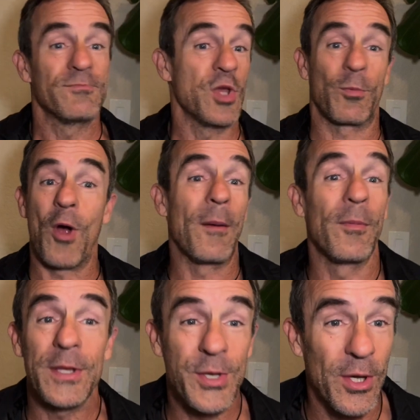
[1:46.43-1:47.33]
you're
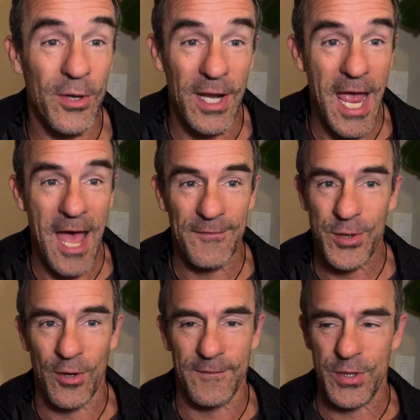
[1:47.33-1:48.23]
probably still going to have
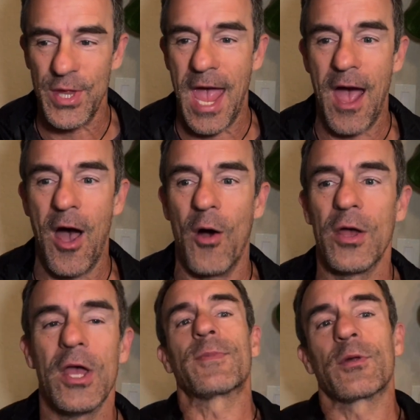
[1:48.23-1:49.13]
ServiceNow.
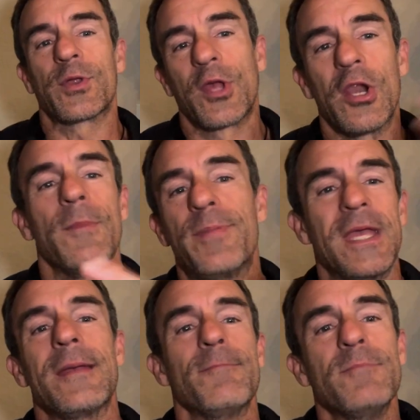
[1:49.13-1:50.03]
There's going to
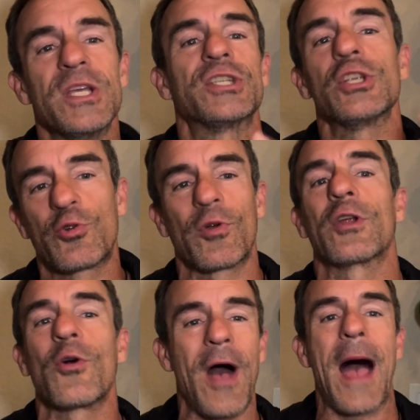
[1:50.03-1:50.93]
be mission
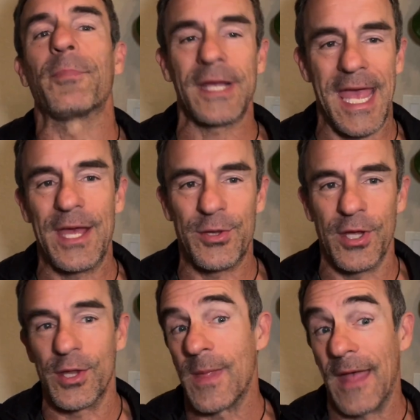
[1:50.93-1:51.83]
critical
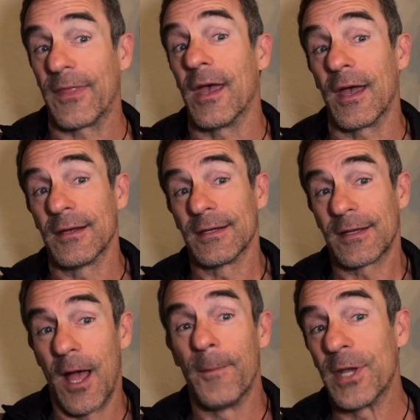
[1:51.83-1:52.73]
applications that the
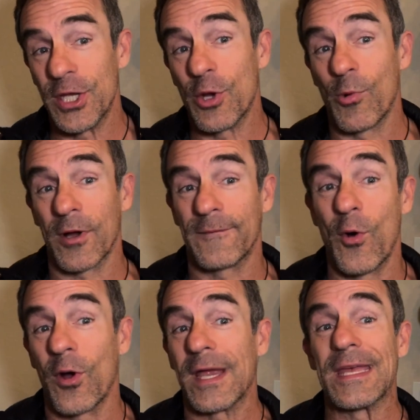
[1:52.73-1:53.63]
company you work
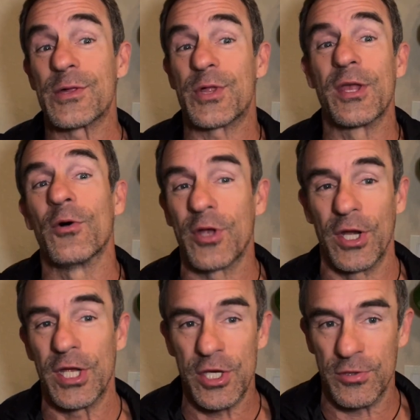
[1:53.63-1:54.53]
for is still going
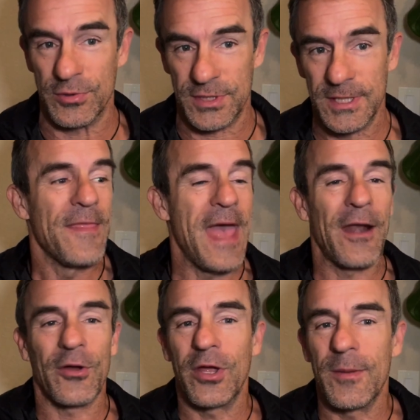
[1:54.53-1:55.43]
to use that
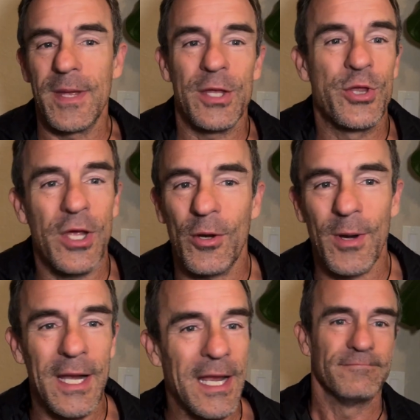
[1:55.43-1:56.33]
are going to be
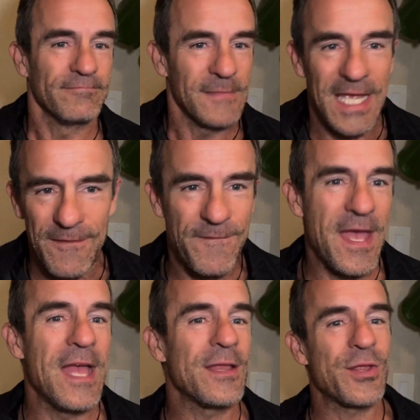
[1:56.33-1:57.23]
generating
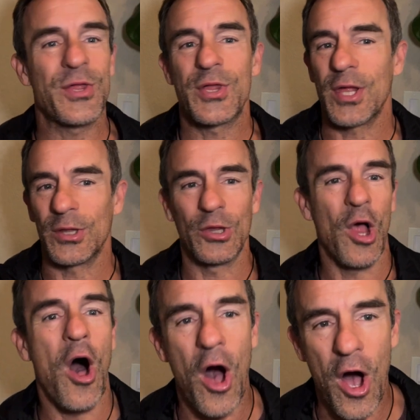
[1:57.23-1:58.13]
events,
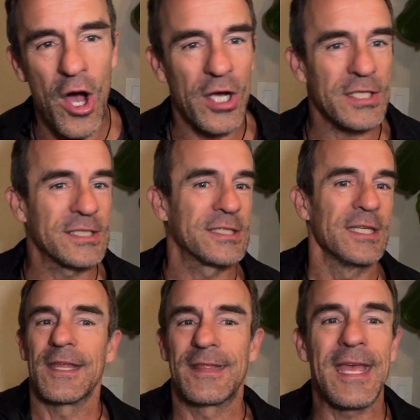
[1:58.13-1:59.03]

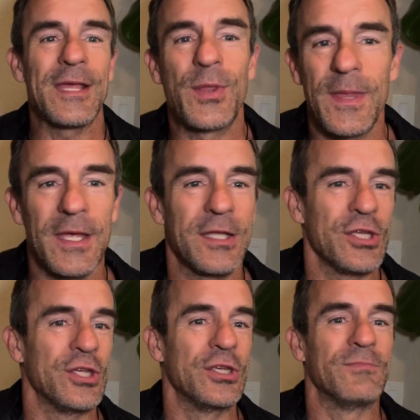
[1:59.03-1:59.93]
logs, things
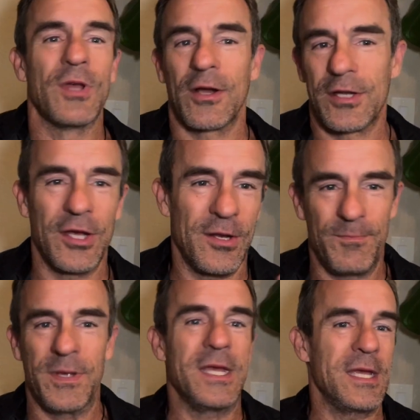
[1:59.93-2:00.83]
that are going to
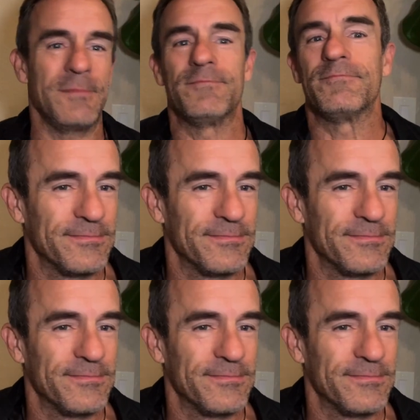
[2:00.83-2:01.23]
be